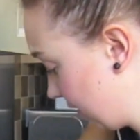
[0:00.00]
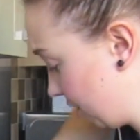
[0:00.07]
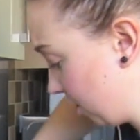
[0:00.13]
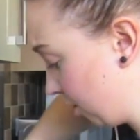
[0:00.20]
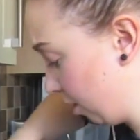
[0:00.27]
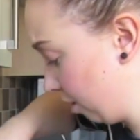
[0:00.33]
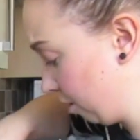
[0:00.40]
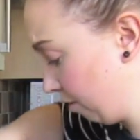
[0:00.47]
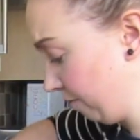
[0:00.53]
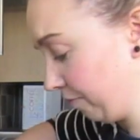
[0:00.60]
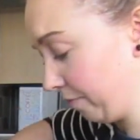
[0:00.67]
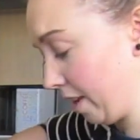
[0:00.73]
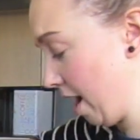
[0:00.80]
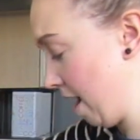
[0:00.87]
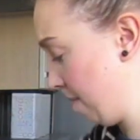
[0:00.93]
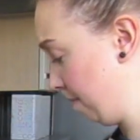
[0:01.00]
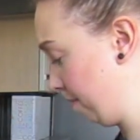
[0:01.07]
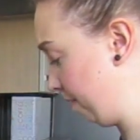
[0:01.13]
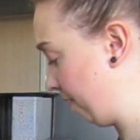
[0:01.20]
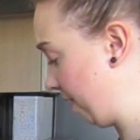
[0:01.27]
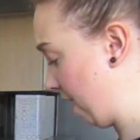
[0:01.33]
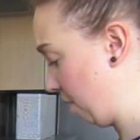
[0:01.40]
sugar
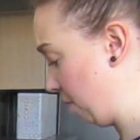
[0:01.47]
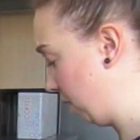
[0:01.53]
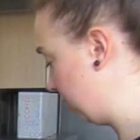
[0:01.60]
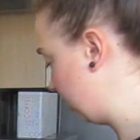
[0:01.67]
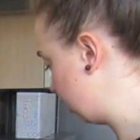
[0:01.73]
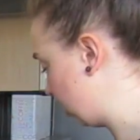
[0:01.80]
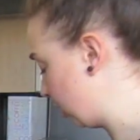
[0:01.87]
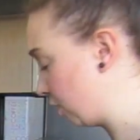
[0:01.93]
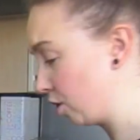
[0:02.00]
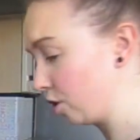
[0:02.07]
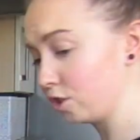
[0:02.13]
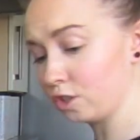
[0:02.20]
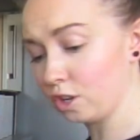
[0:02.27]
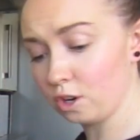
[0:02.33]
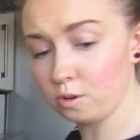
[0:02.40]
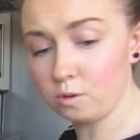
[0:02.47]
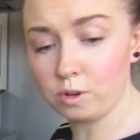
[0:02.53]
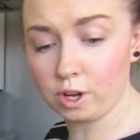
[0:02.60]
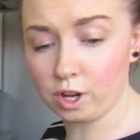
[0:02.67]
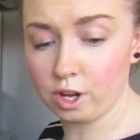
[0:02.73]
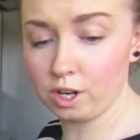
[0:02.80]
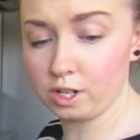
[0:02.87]
fair ones are so
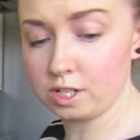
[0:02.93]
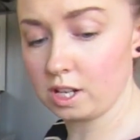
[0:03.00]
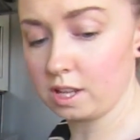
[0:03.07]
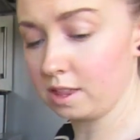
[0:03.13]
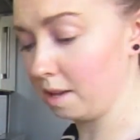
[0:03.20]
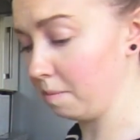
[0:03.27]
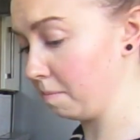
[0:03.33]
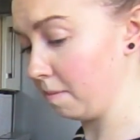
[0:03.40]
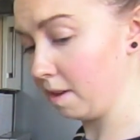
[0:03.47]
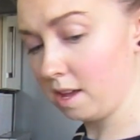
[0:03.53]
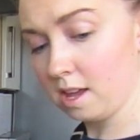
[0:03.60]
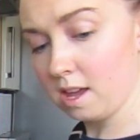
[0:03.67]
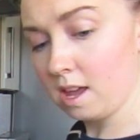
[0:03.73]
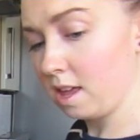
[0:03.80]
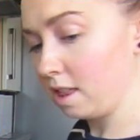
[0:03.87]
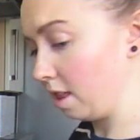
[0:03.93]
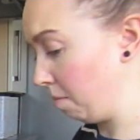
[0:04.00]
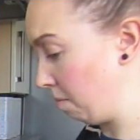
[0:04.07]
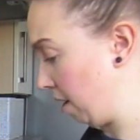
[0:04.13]
good. They